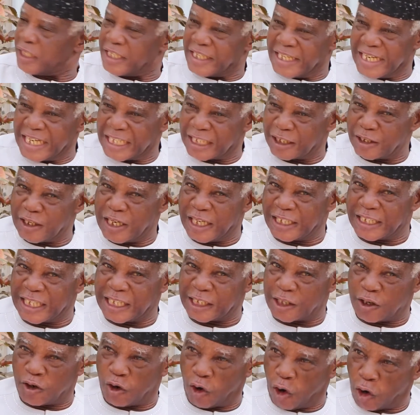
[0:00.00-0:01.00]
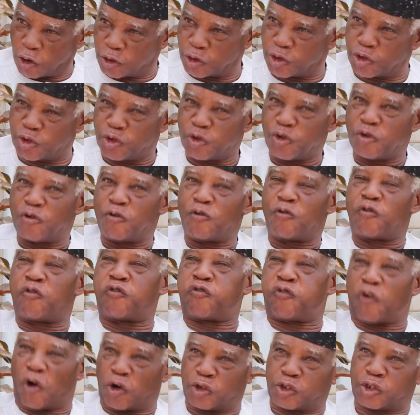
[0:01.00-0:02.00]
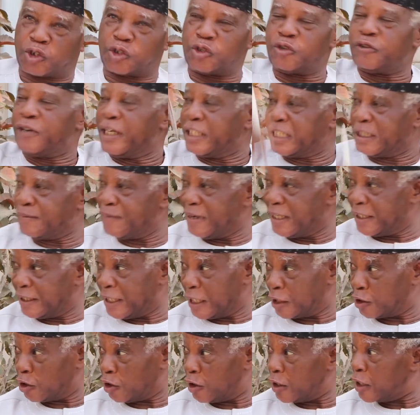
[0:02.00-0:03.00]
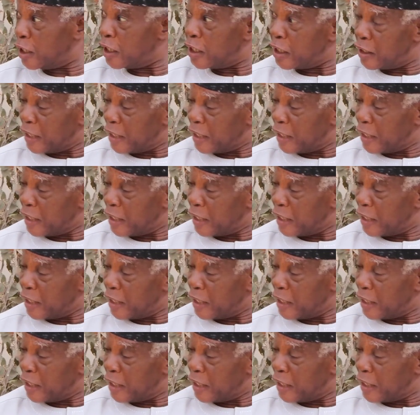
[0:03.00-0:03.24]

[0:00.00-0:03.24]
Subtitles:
It is not force regimentation.